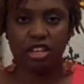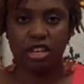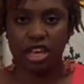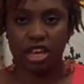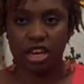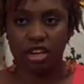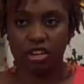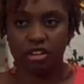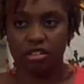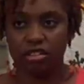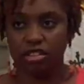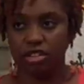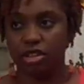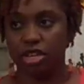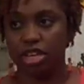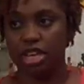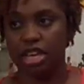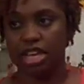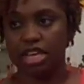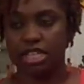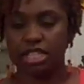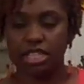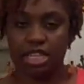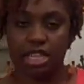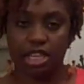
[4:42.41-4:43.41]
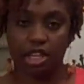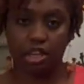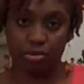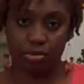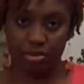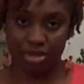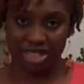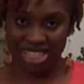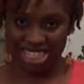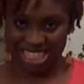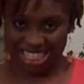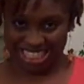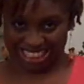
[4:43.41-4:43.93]
I don't, you can't tell,
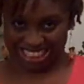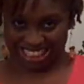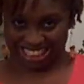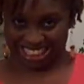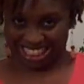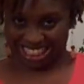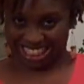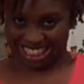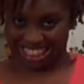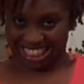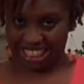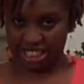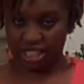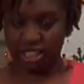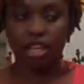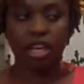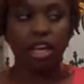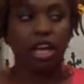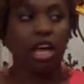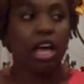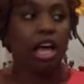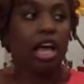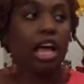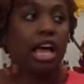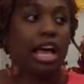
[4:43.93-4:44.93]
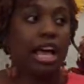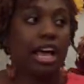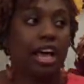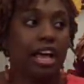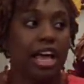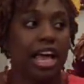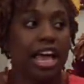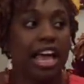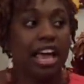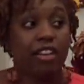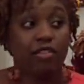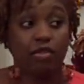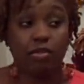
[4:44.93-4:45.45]
but uh,
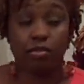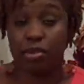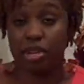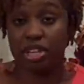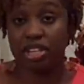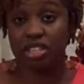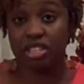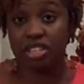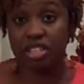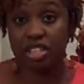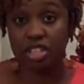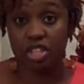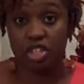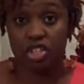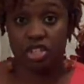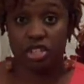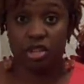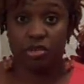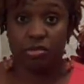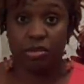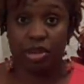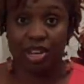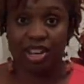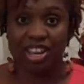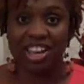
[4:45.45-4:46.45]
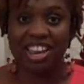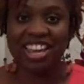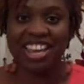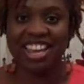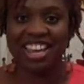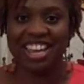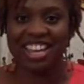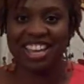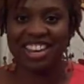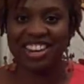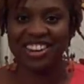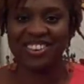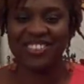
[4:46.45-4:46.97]
I haven't been to the gym
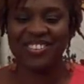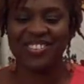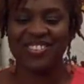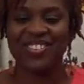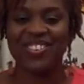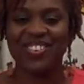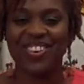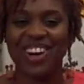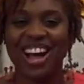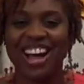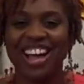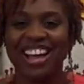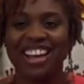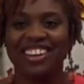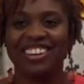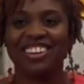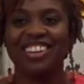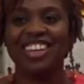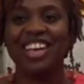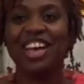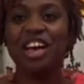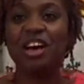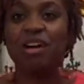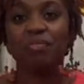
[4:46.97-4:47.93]
in a while.